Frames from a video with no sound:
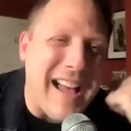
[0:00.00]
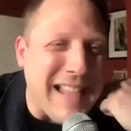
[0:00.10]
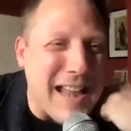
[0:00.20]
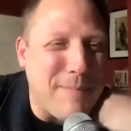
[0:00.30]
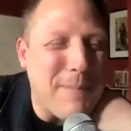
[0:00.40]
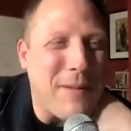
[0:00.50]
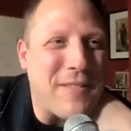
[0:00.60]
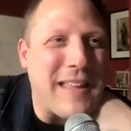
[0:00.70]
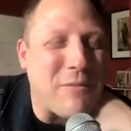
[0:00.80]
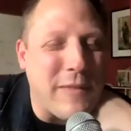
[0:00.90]
a lot of people
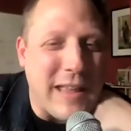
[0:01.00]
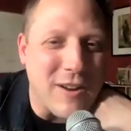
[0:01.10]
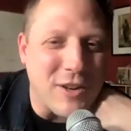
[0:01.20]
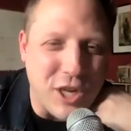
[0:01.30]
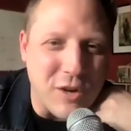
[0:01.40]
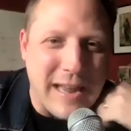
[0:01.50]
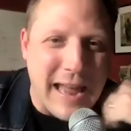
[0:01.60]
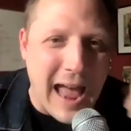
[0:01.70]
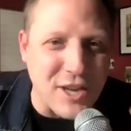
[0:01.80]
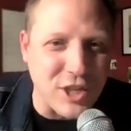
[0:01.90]
think when they hear
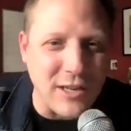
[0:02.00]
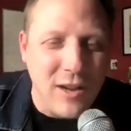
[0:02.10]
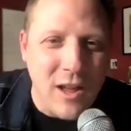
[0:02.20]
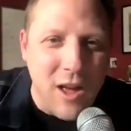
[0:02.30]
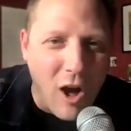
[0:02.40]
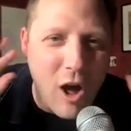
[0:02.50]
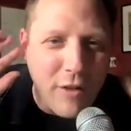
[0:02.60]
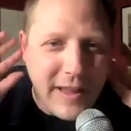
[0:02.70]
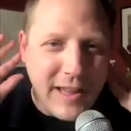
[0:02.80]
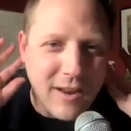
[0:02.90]
geocaching, all
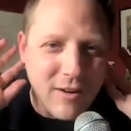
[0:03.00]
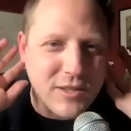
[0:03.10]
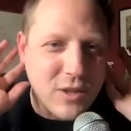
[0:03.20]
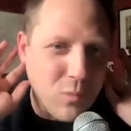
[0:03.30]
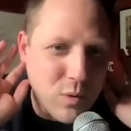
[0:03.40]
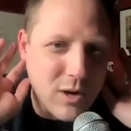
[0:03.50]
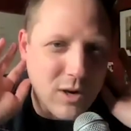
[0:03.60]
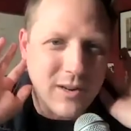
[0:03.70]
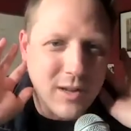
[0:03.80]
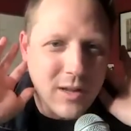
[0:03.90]
they hear is the
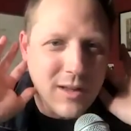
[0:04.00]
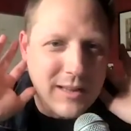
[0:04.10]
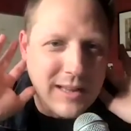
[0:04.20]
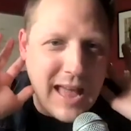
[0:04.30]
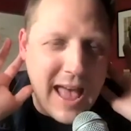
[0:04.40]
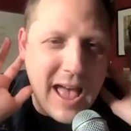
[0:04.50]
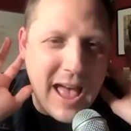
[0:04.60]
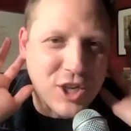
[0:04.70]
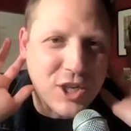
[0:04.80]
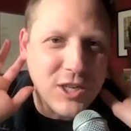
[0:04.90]
word cache.